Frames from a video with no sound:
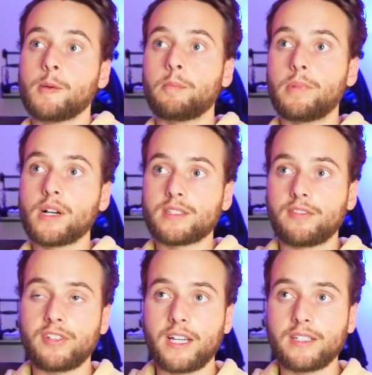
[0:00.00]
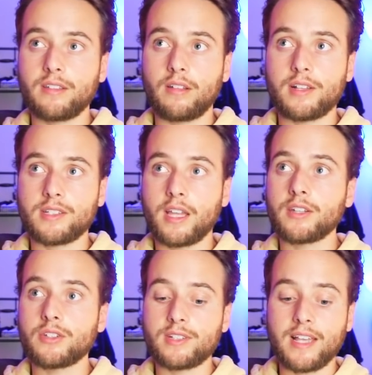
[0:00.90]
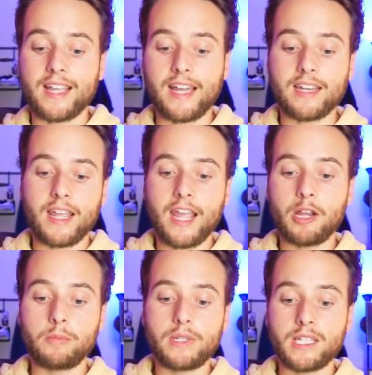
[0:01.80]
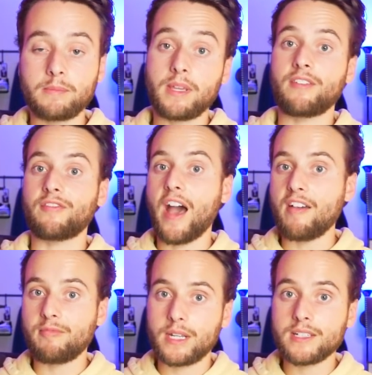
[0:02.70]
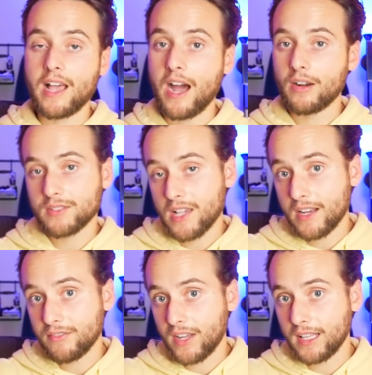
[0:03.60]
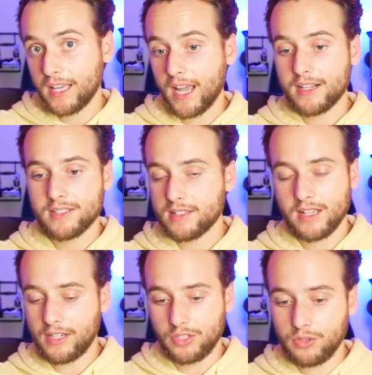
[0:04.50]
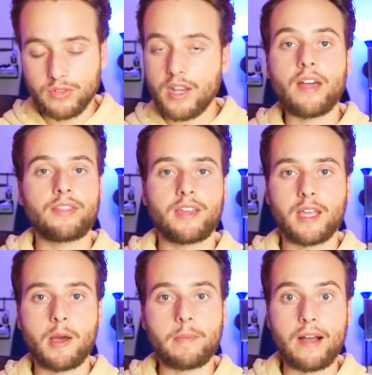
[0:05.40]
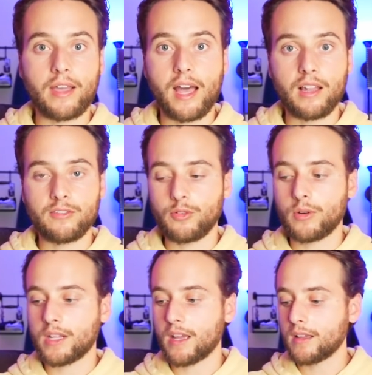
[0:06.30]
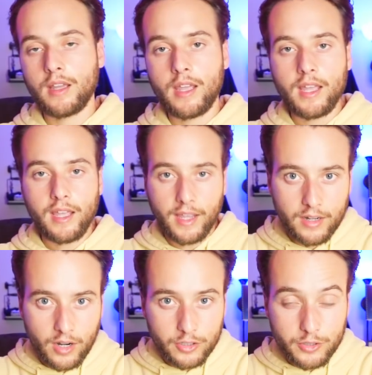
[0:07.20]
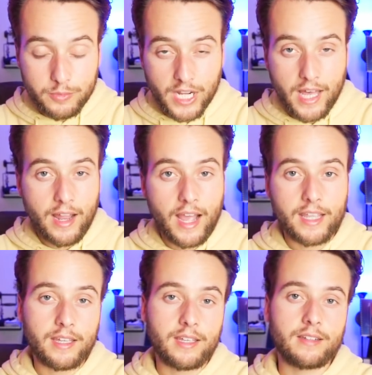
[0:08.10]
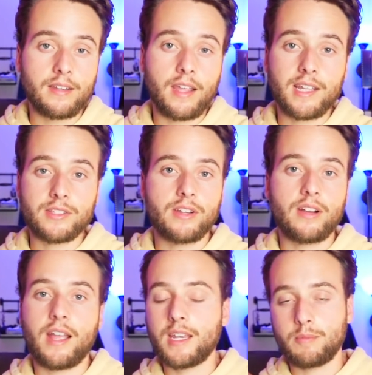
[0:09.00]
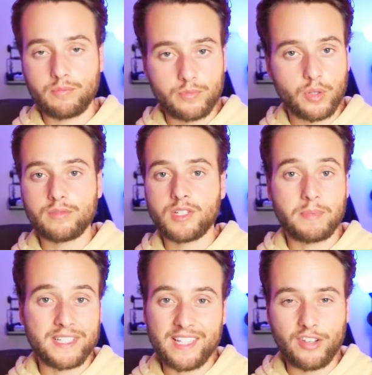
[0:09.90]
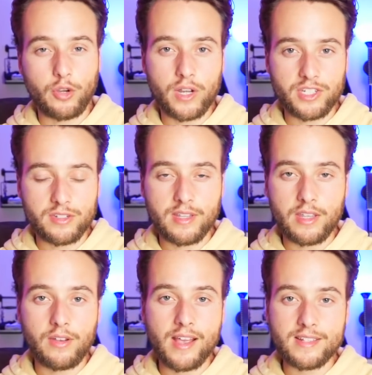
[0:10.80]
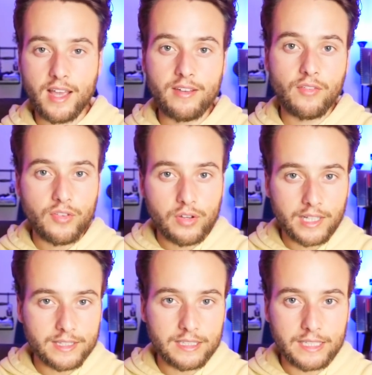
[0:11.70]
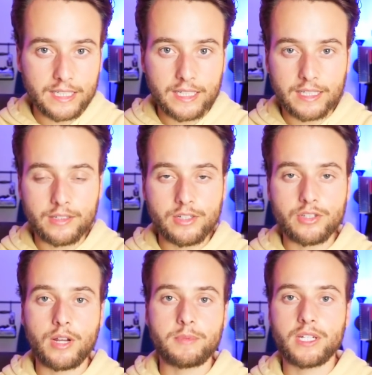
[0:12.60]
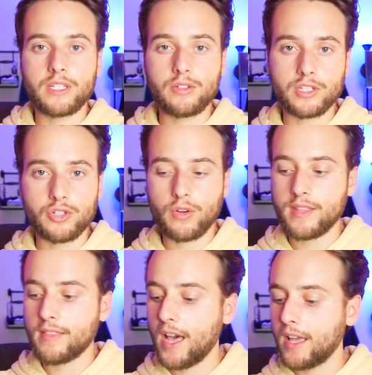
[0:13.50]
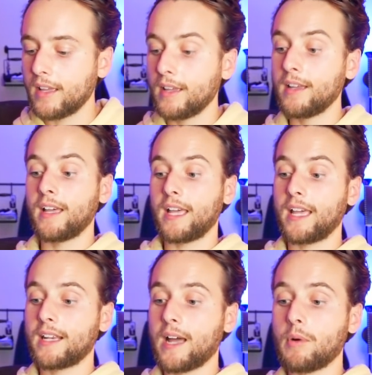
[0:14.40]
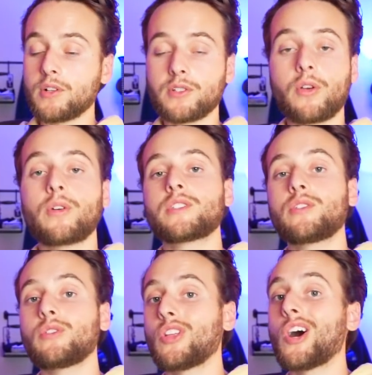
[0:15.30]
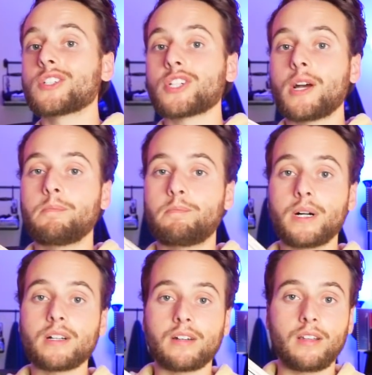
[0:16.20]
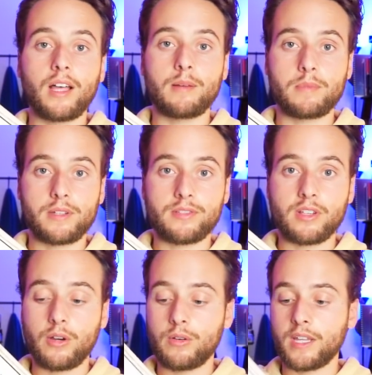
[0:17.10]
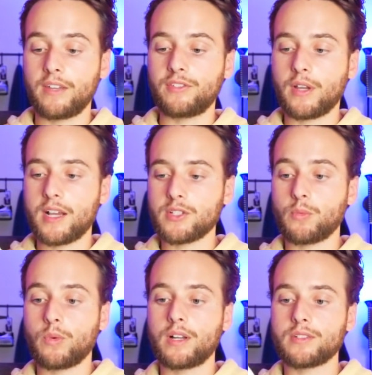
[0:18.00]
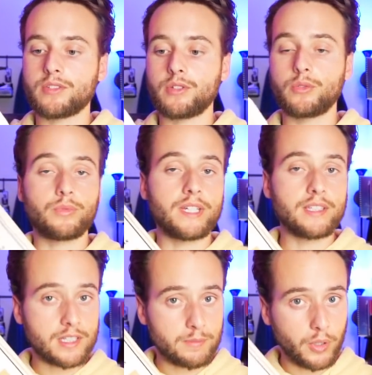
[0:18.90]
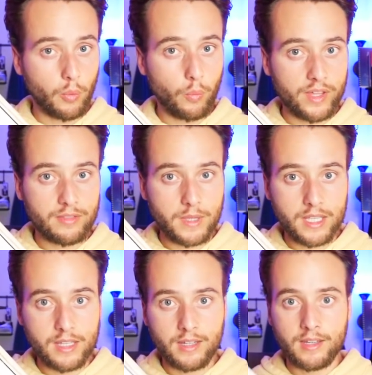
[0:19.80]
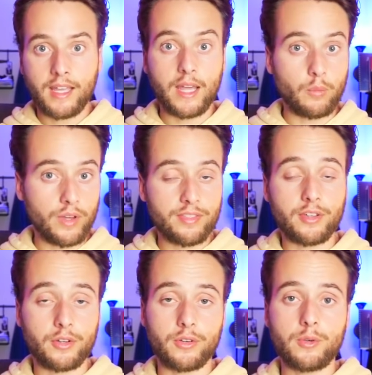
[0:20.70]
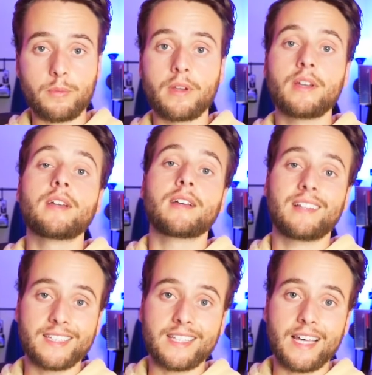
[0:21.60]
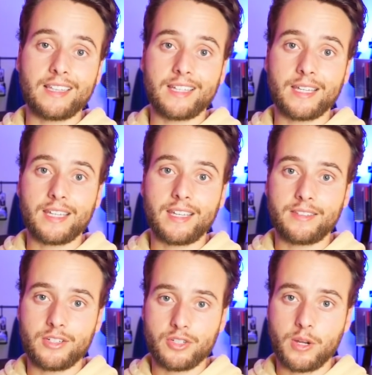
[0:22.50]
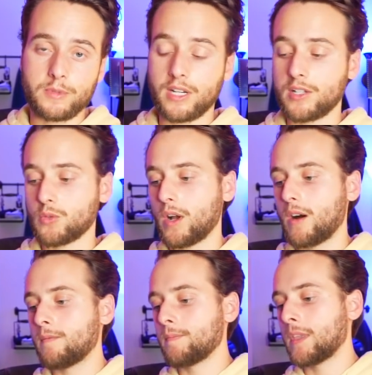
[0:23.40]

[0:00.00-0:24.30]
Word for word: booked a flight to Los Angeles. I got an Airbnb five minutes outside of LAX because I knew nothing about California. In our group chat, I can answer any specific questions that you guys have. If you click the link in the description, you can join that. And I'm also going to launch a book club. So if you guys want to read this book with me and with the group, click that link in the description as well